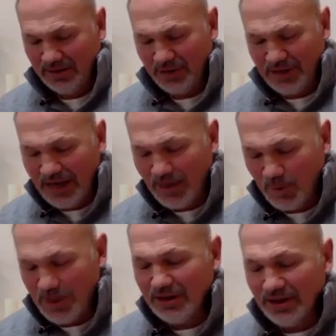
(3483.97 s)
But yet
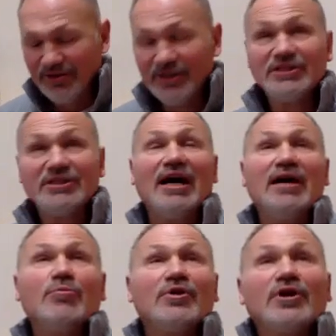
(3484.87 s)
we live in a
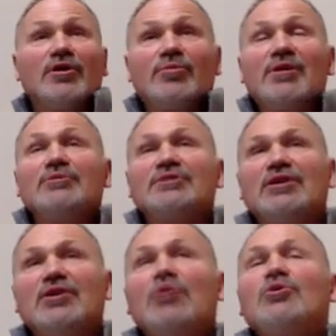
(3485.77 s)
time where there are people
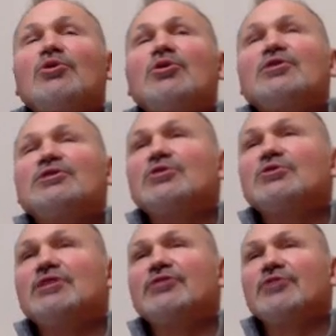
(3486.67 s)
saying, oh, no, it's
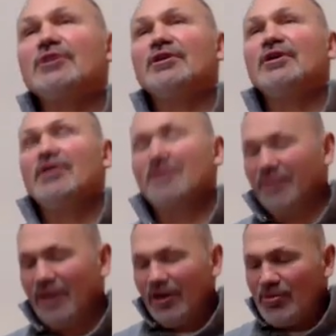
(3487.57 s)
so different. The
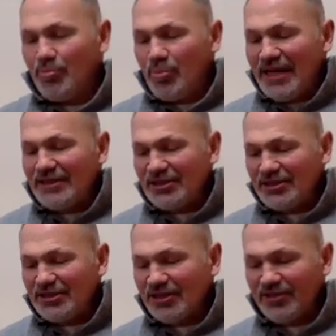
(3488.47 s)
very
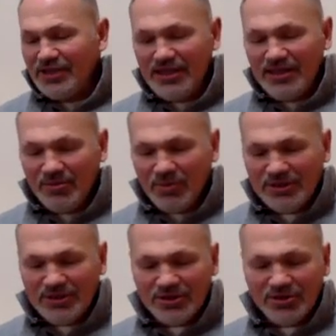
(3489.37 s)
basis of
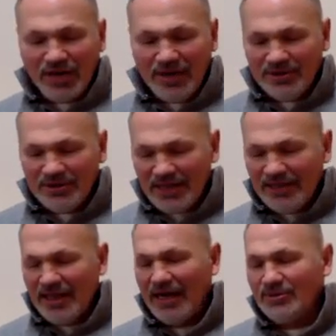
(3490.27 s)
what's described as the
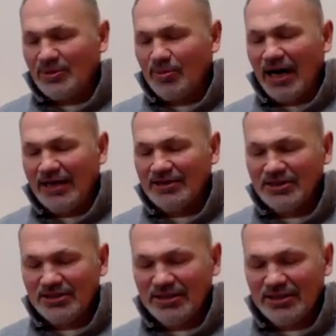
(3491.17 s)
end times
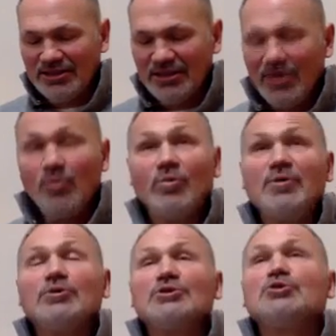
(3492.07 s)
apostasy is we
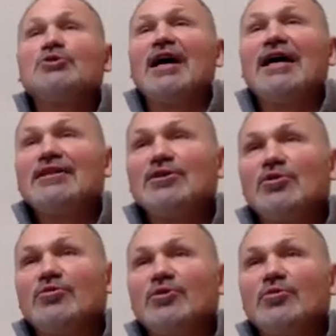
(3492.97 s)
will unite
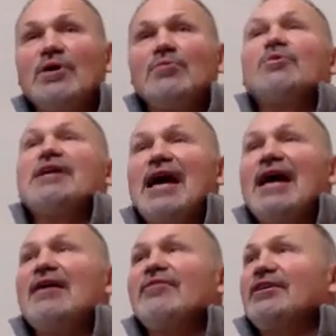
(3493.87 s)
over what we
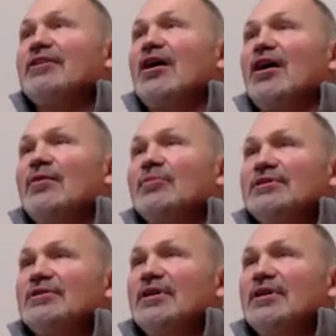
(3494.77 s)
have in common.